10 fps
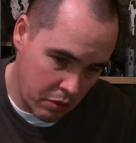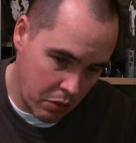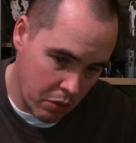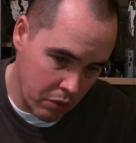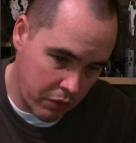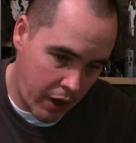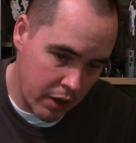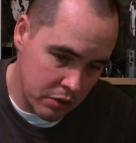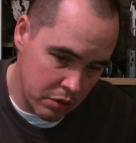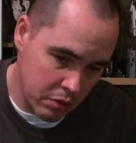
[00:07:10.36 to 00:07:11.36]
or
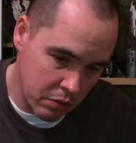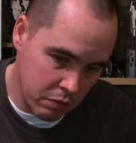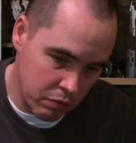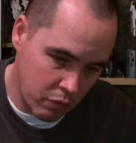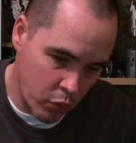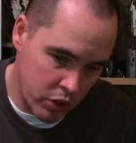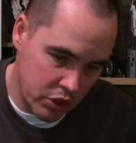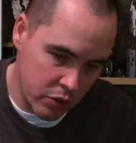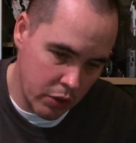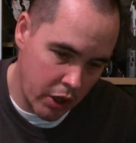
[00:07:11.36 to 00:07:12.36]
visor
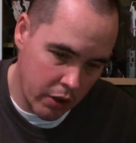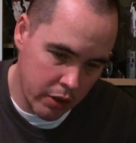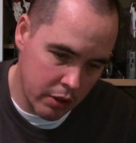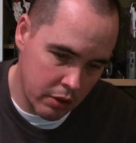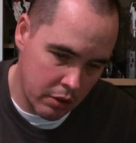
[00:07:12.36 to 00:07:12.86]
windshield area.